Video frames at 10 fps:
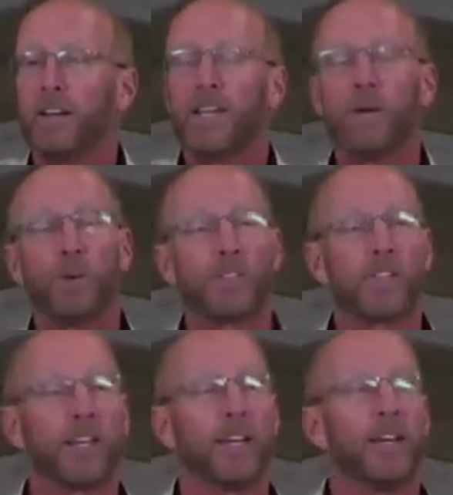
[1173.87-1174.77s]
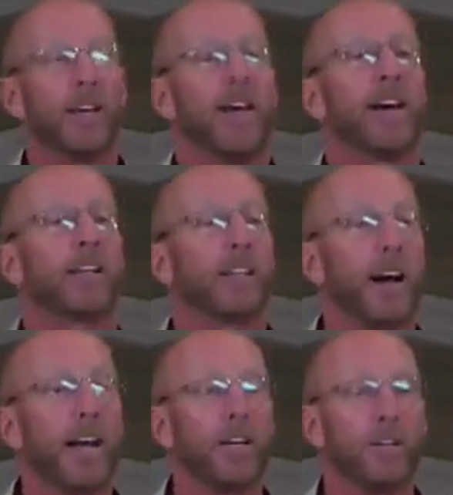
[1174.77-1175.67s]
he would say,
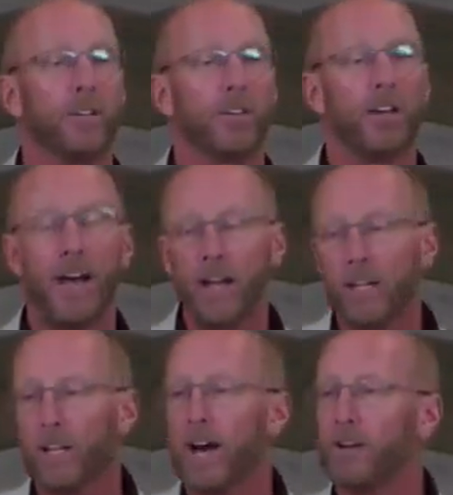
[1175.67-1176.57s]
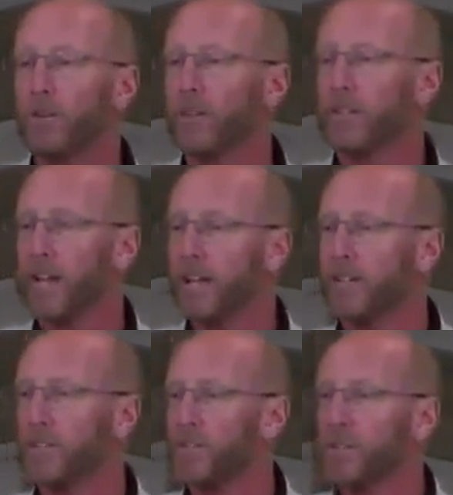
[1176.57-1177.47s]
Analio, Analio the
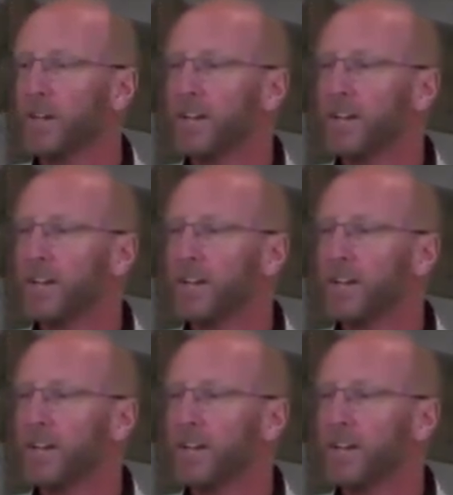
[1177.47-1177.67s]
tents.